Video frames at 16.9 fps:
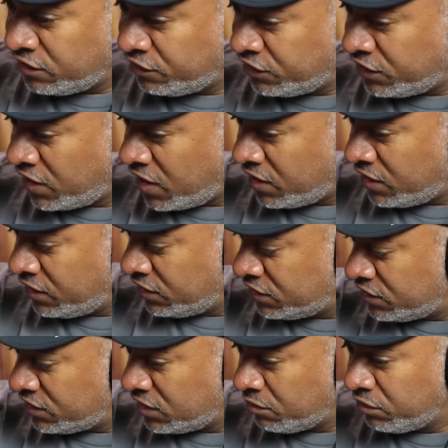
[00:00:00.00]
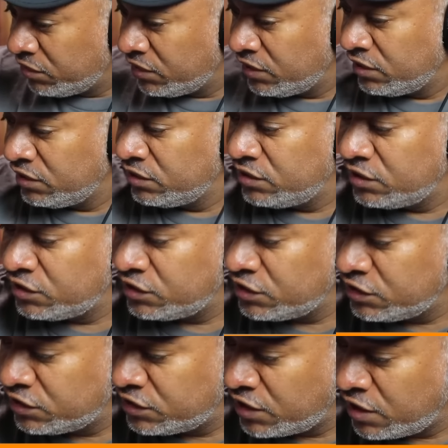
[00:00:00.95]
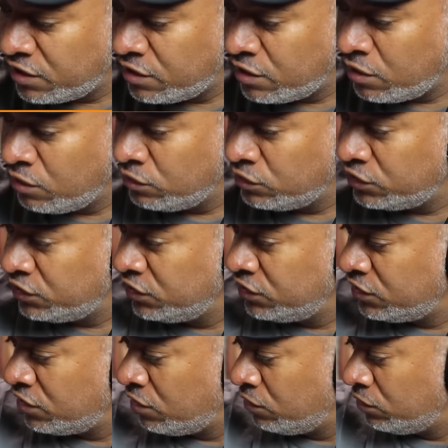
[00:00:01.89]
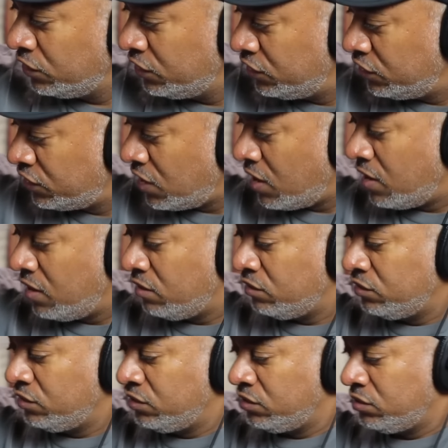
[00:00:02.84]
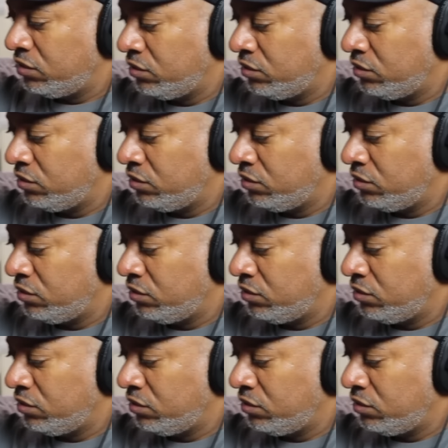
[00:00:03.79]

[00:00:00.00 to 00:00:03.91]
if she had any siblings, and she said no, she's an only child.